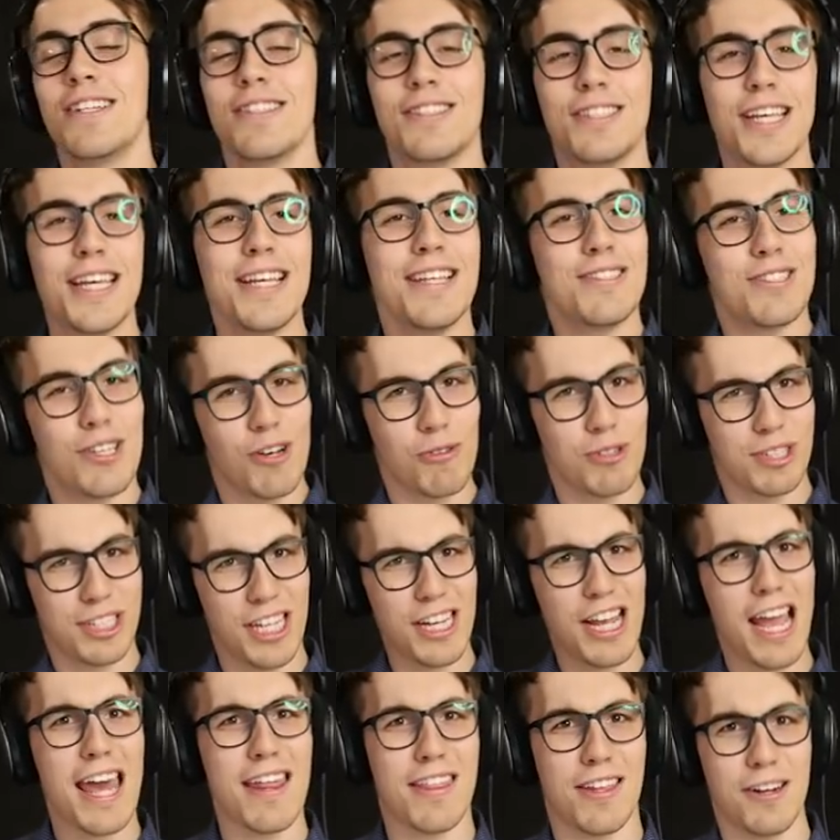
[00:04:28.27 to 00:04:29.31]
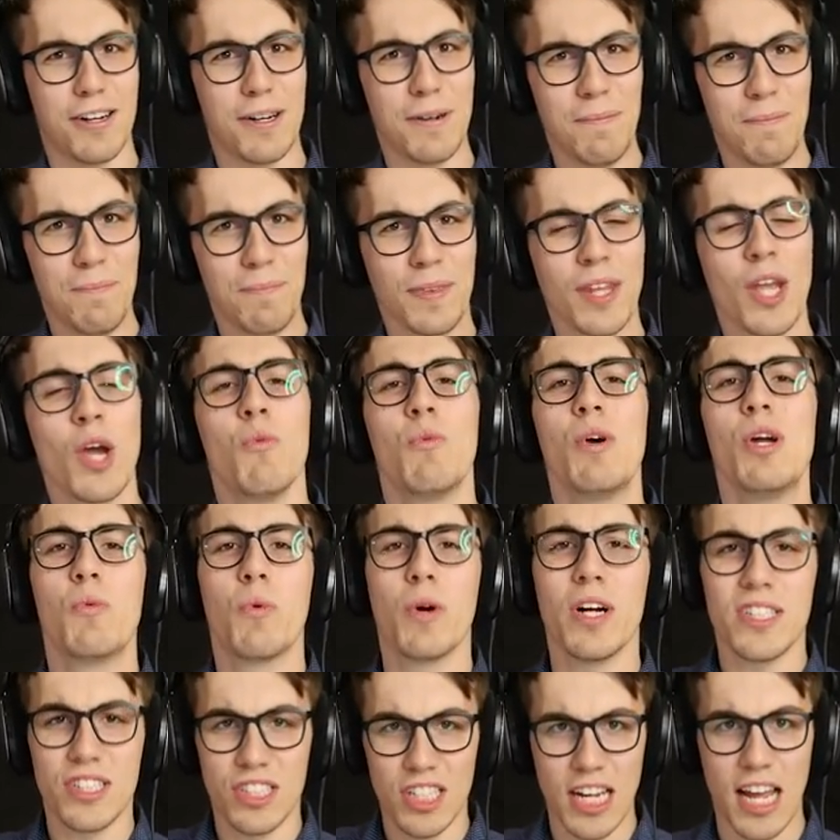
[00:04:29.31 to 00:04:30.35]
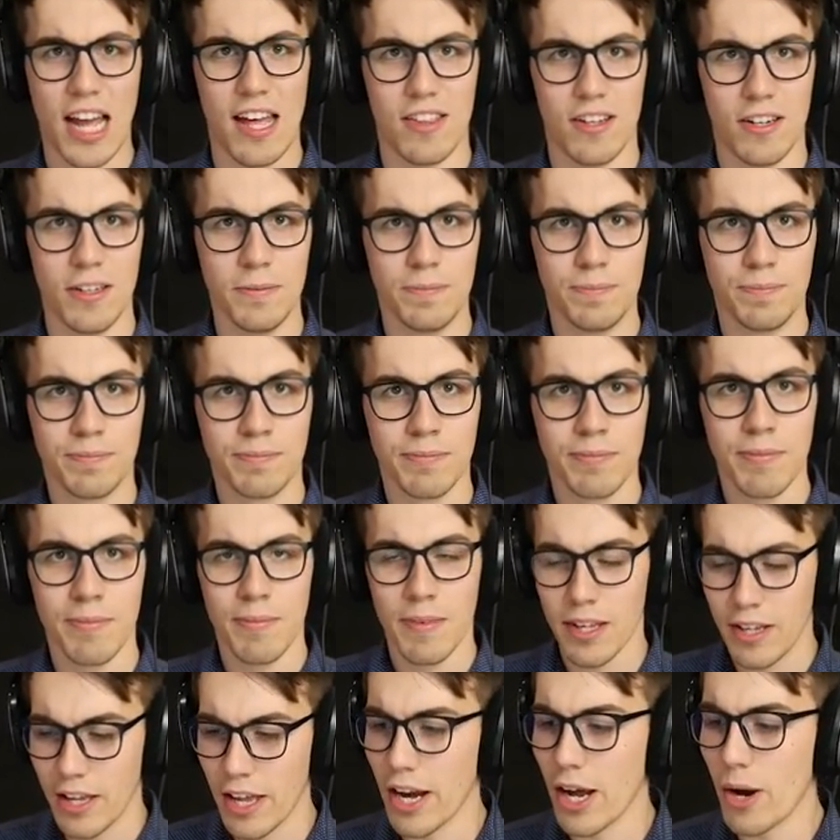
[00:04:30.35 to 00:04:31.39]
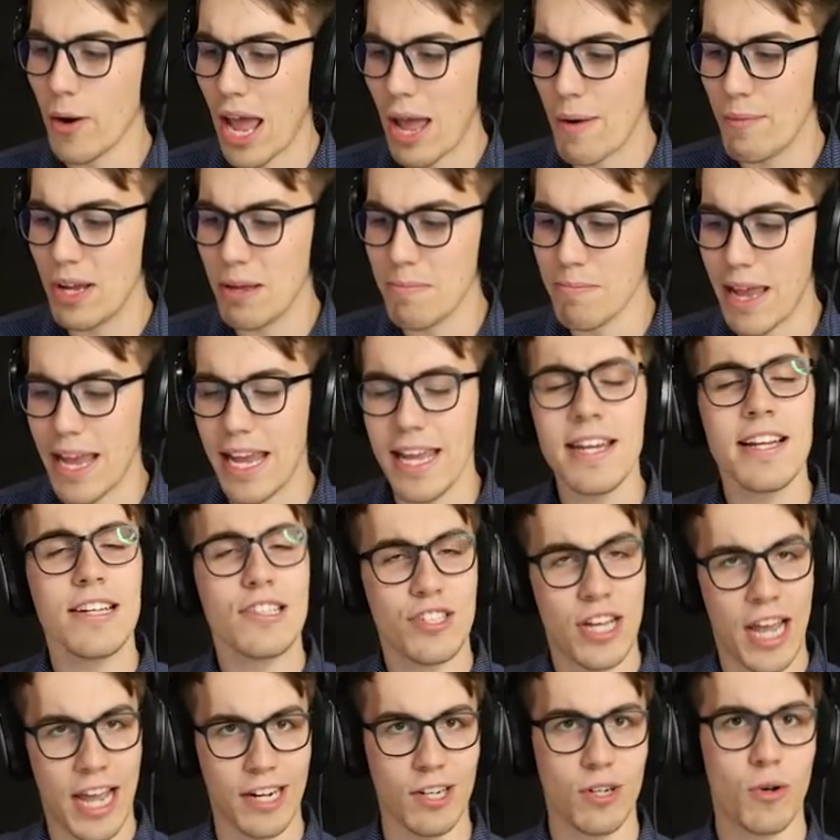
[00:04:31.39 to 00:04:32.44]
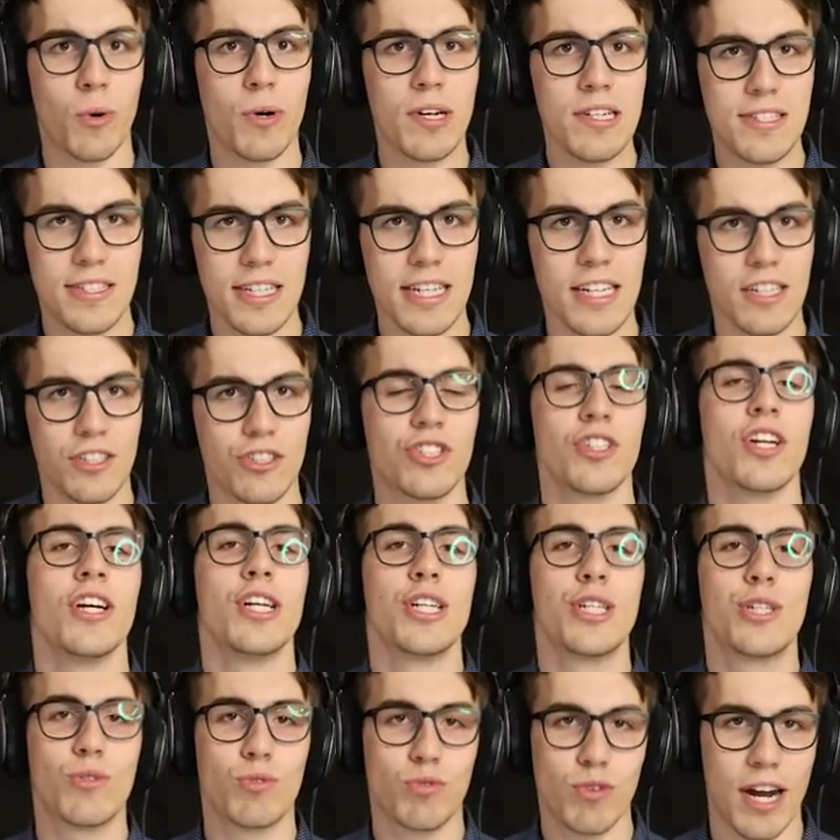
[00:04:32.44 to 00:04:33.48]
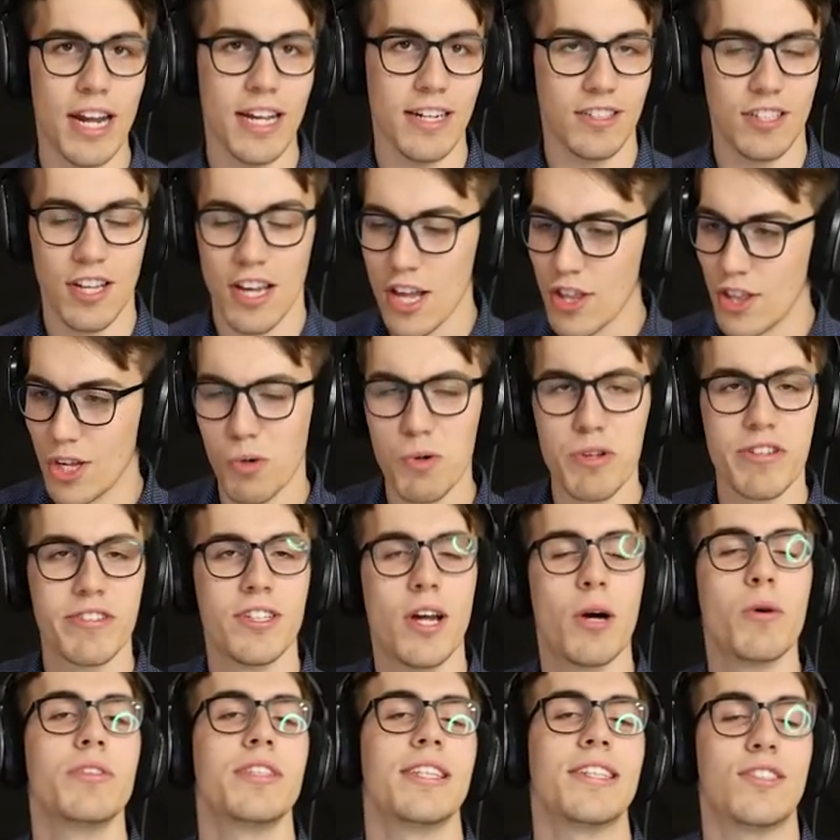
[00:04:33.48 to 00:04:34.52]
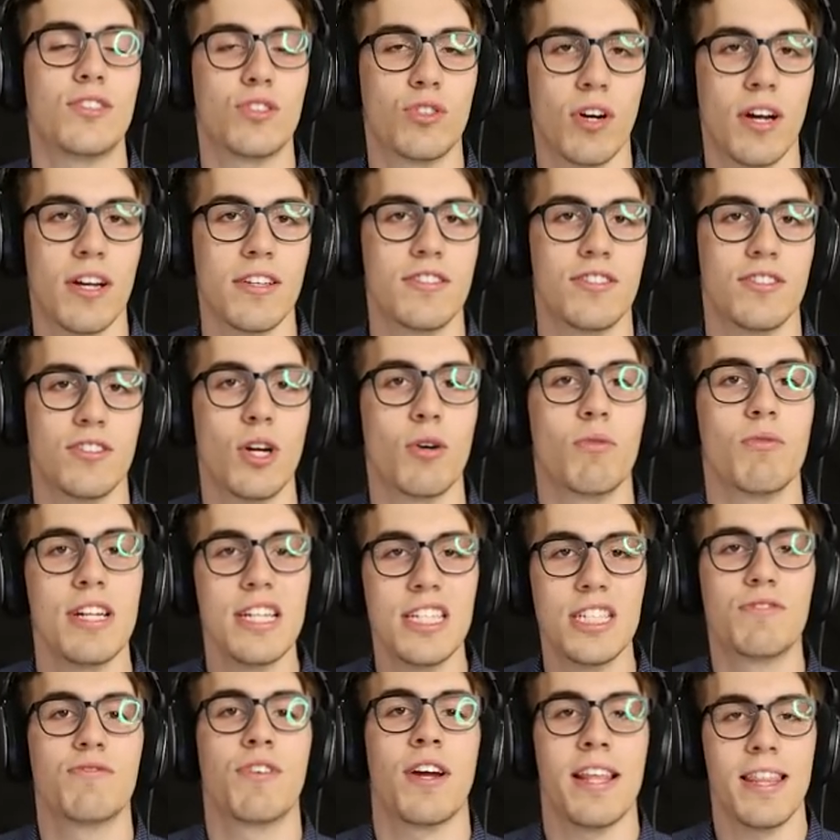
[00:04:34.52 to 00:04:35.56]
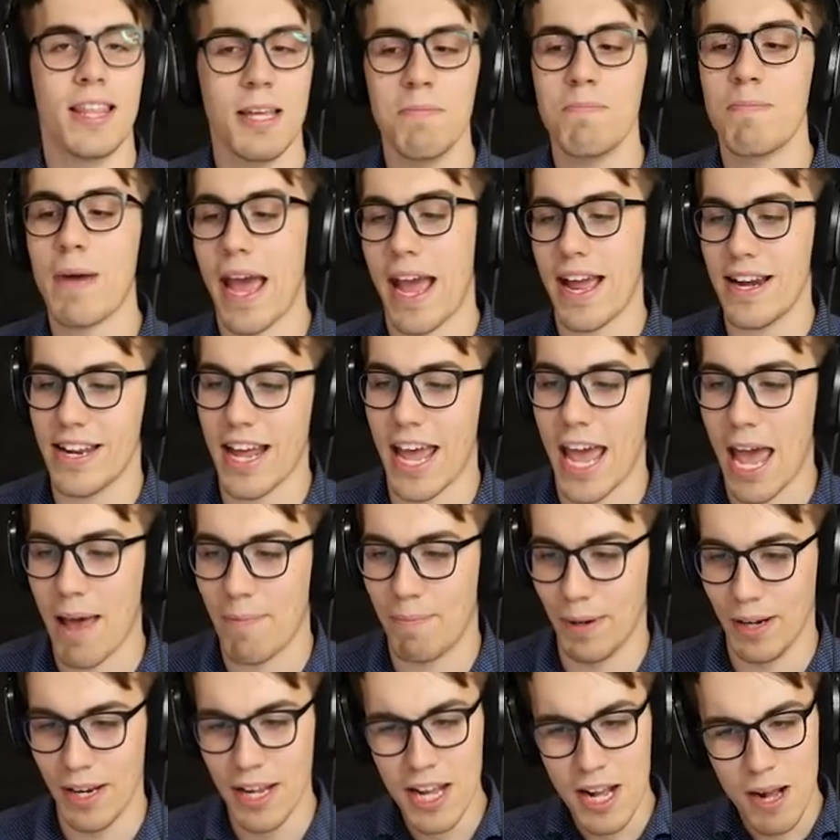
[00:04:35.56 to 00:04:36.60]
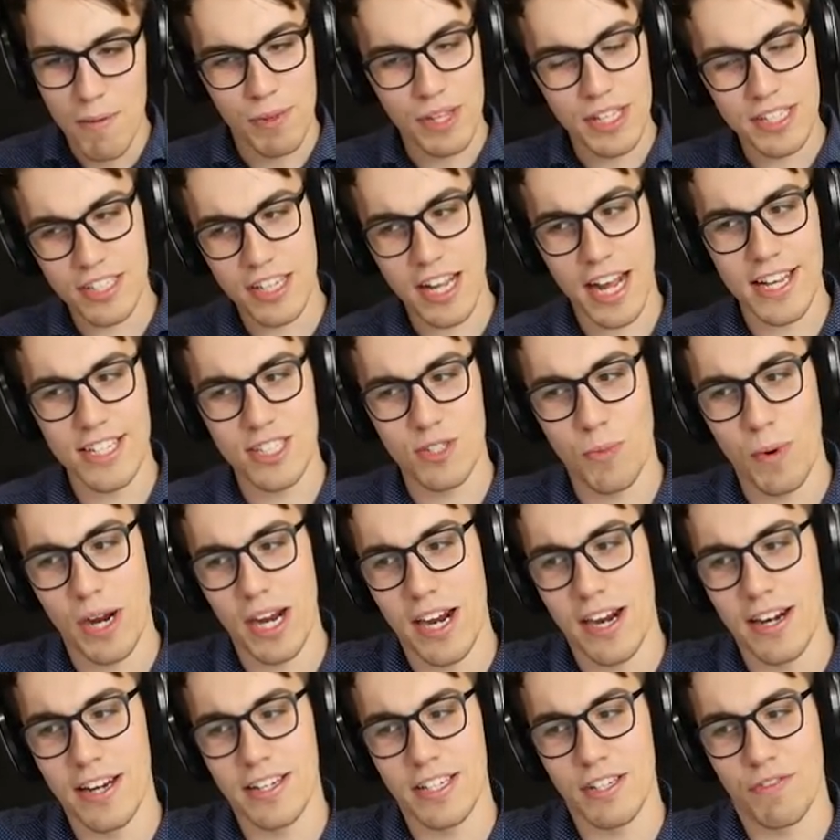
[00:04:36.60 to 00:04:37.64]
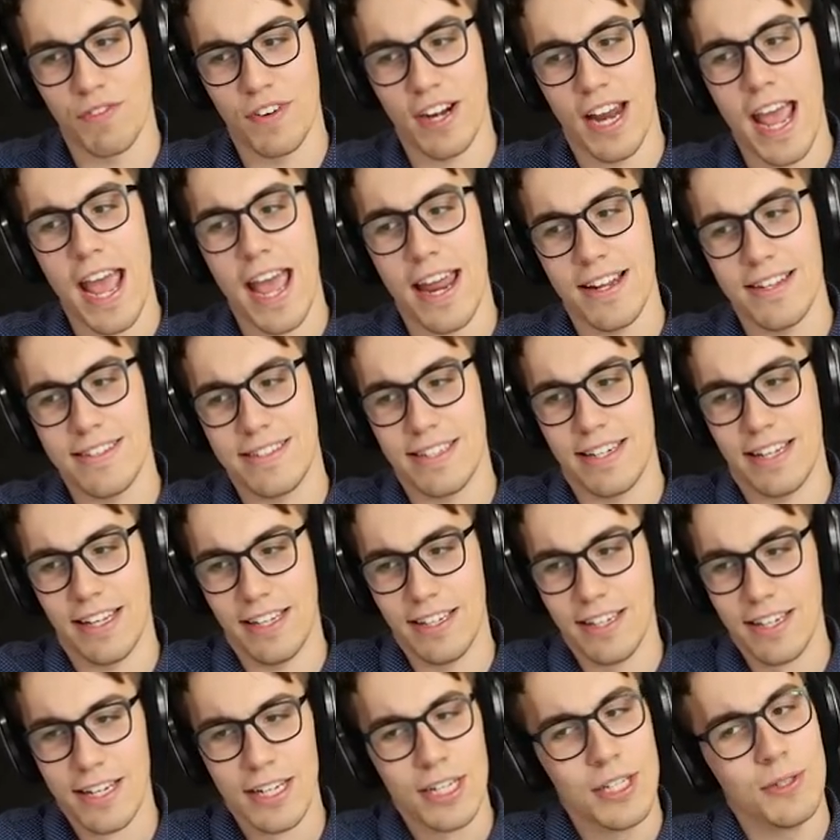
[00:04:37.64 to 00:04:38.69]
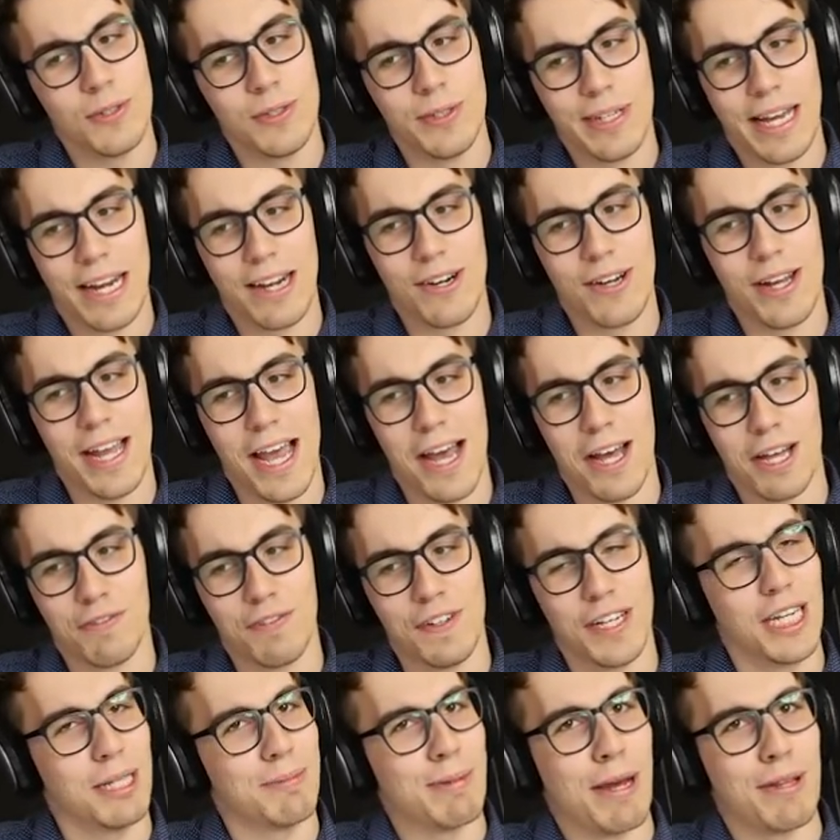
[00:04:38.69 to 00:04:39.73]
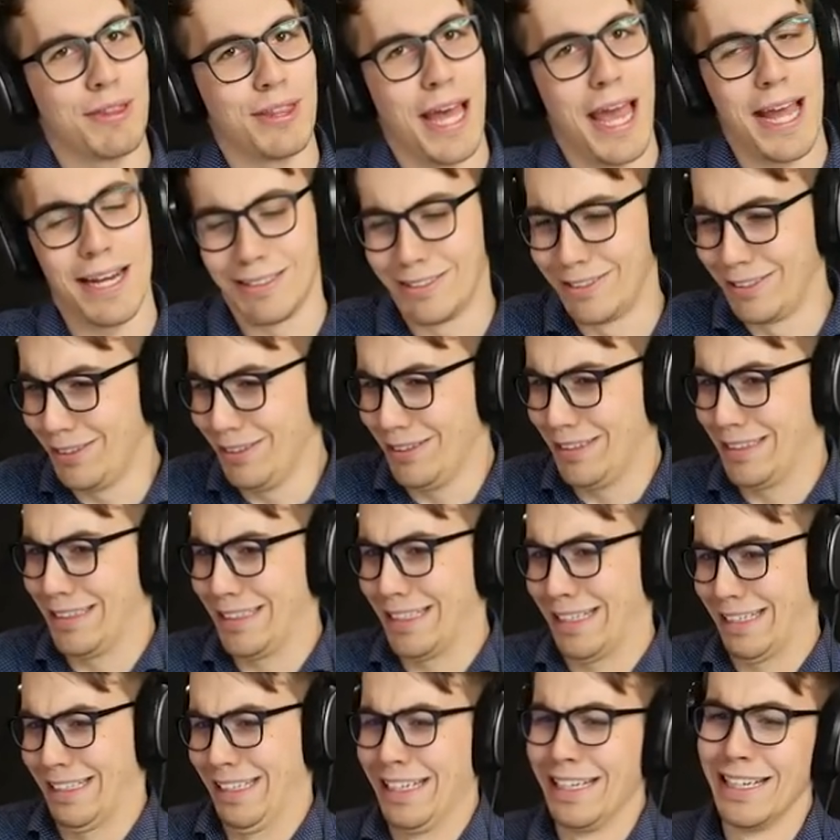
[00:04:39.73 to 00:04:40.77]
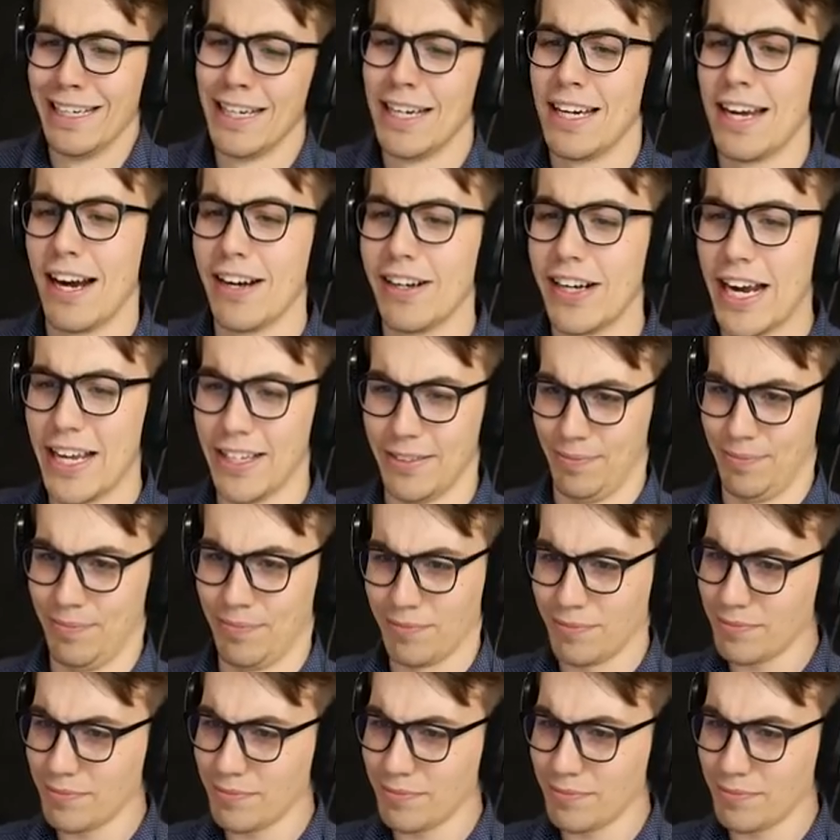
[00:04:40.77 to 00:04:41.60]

See, so together, we work together, you know, and we made 10 coins each. Great. There was no distrust, no reason for anything bad to happen. But this guy's wearing a different hat, isn't he? Ooh, I don't know how I feel about that. All right.